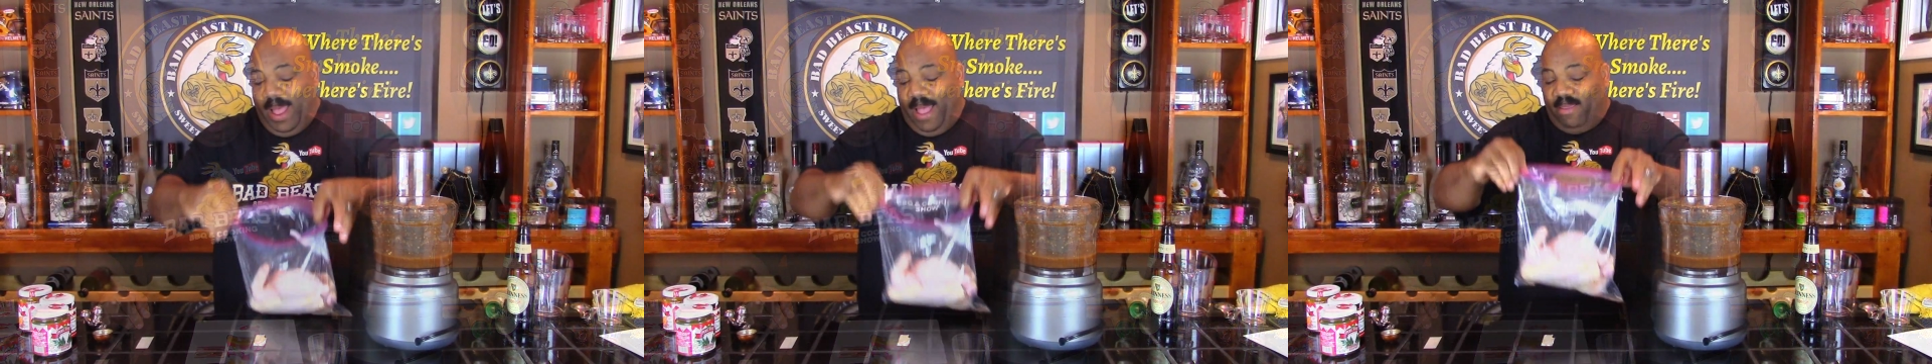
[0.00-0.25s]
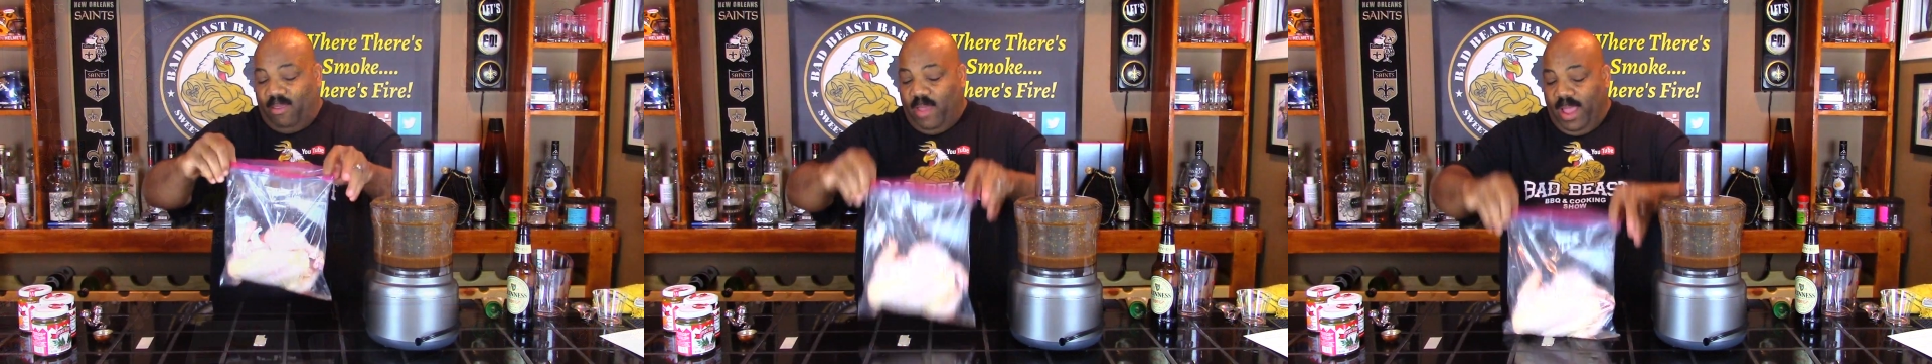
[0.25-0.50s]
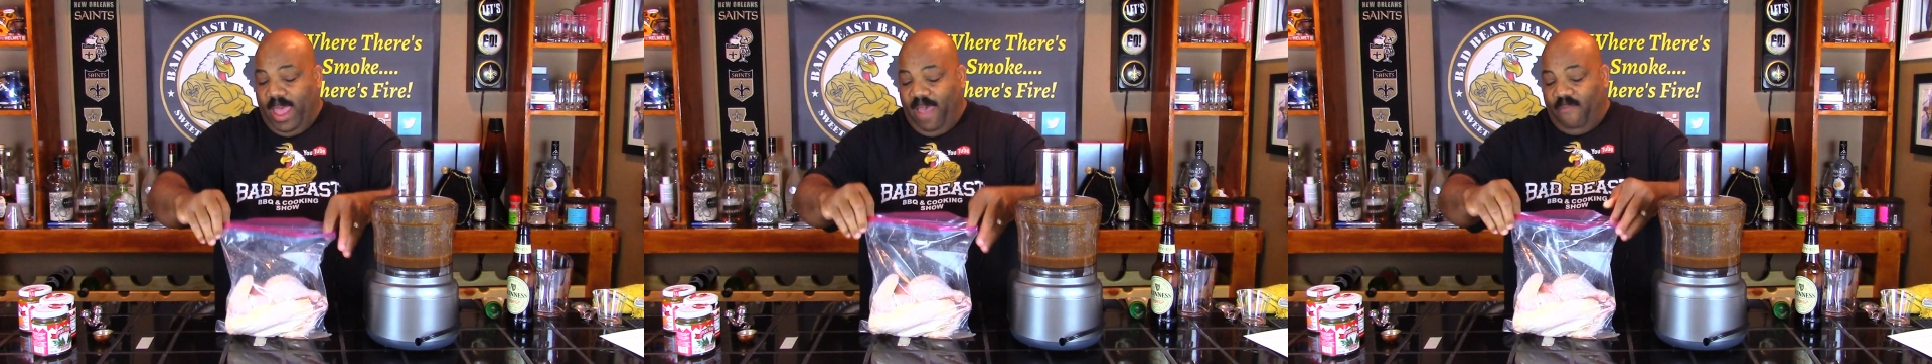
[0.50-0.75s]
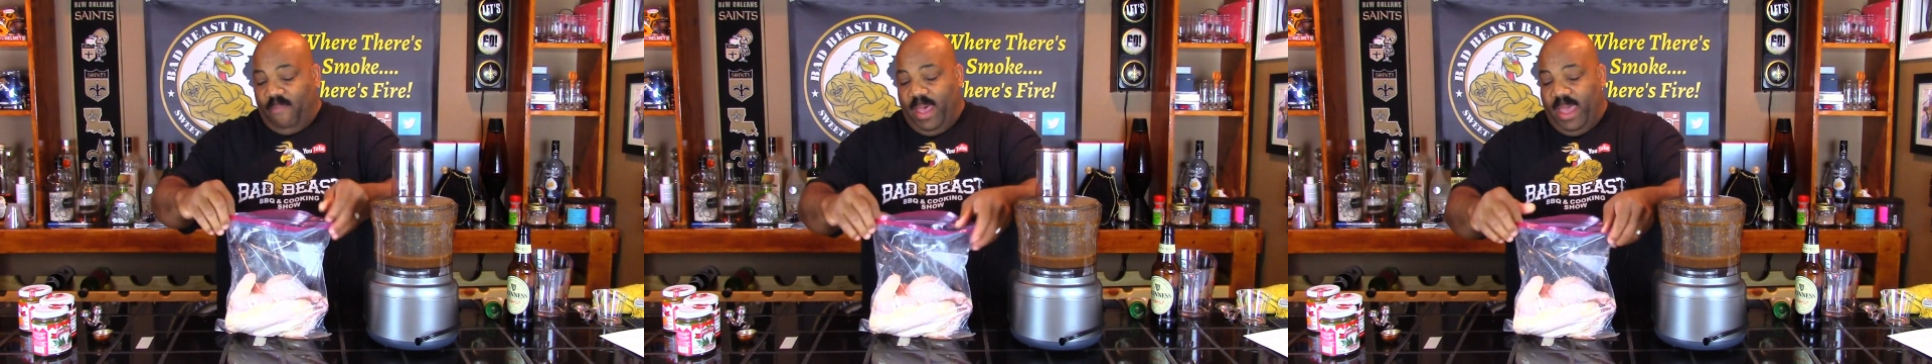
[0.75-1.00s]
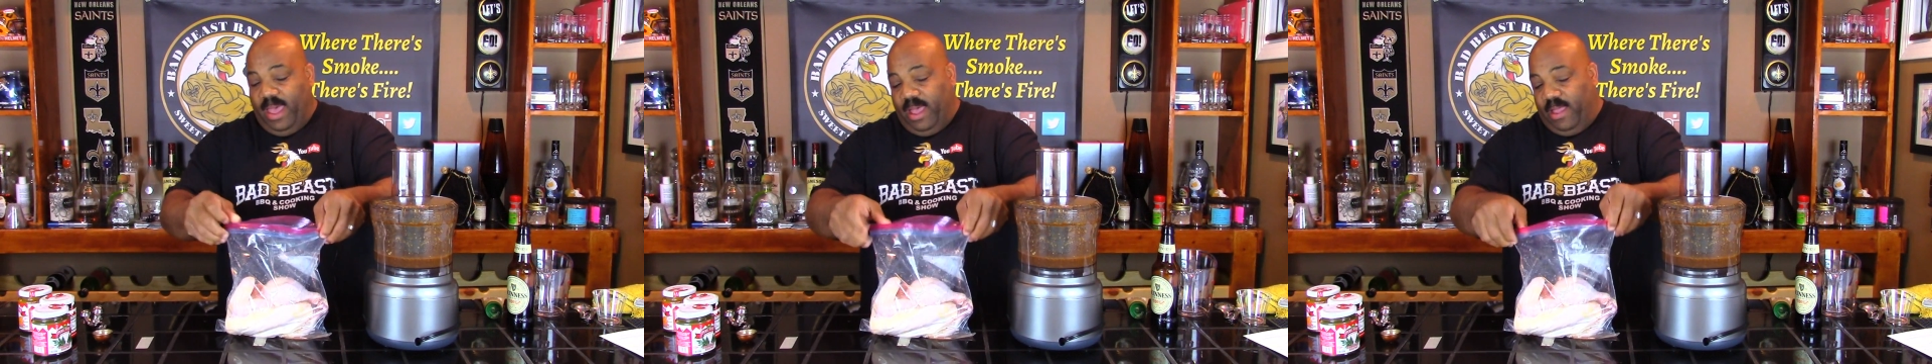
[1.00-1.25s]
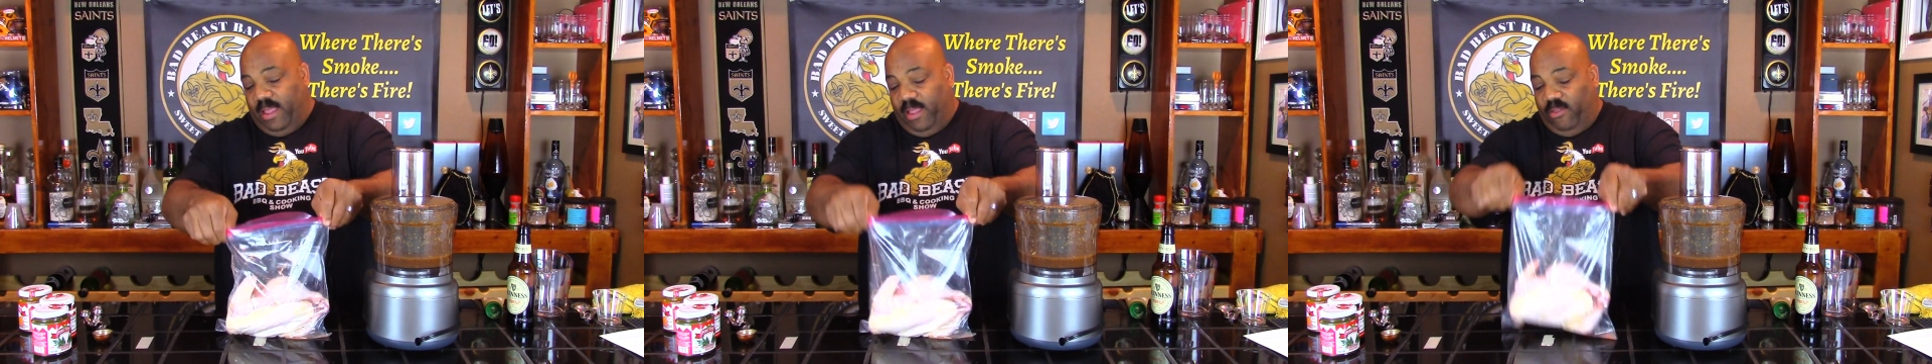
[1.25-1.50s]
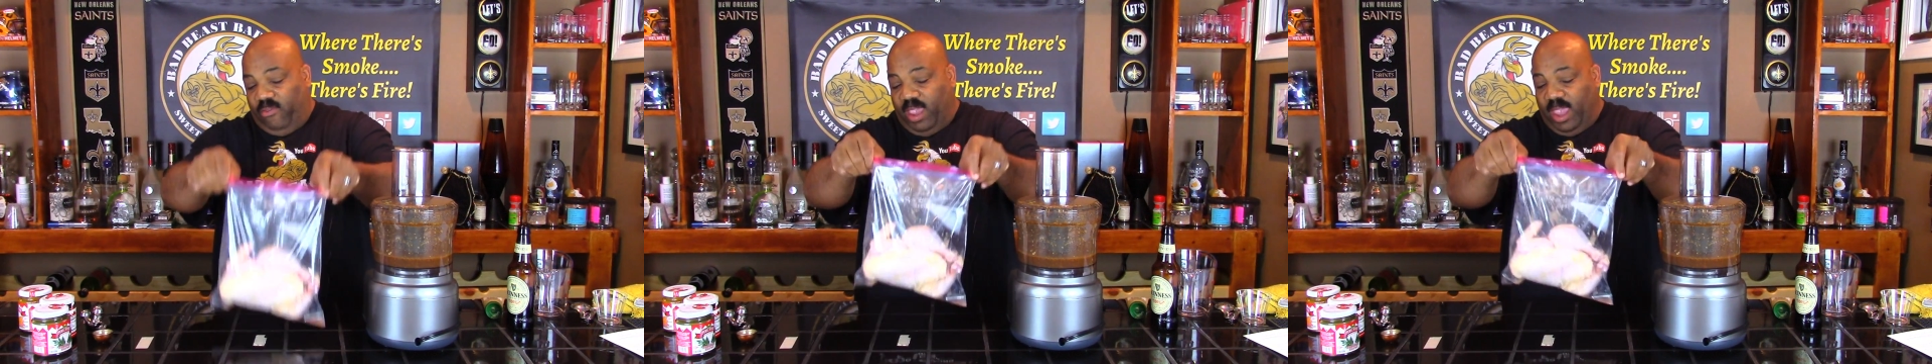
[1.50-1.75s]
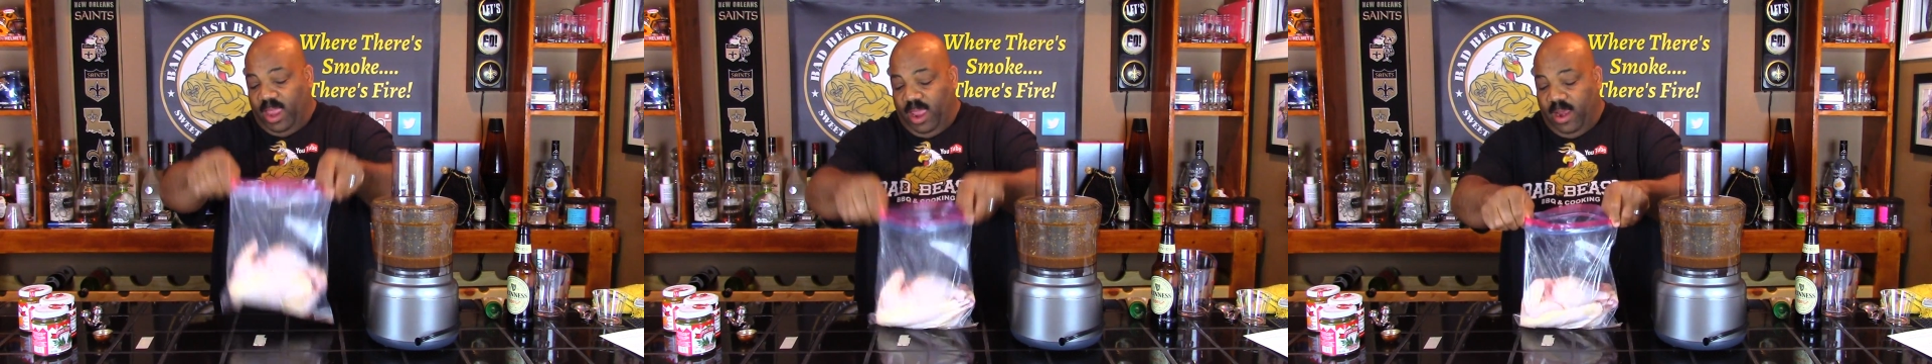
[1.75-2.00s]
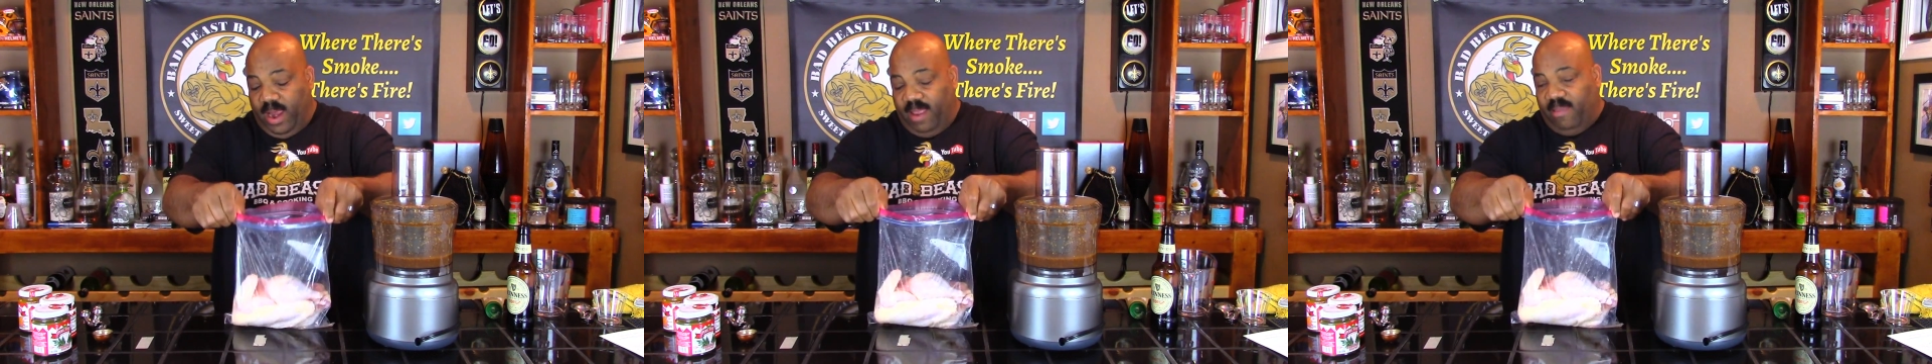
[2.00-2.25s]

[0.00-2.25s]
right guys, so I have my uh, chicken here.